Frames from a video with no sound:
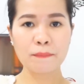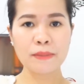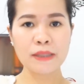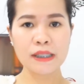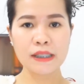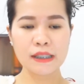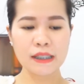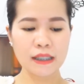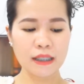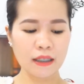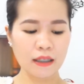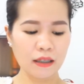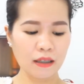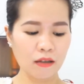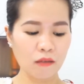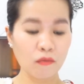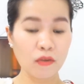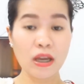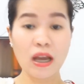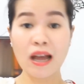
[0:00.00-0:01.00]
PC?
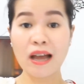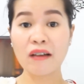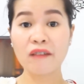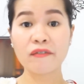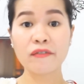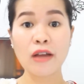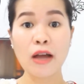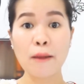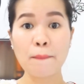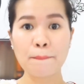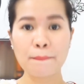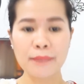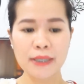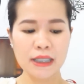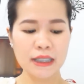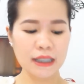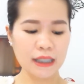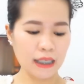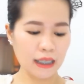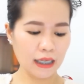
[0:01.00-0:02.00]
We have
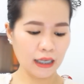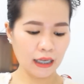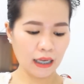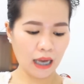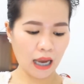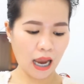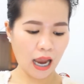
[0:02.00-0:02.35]
PC.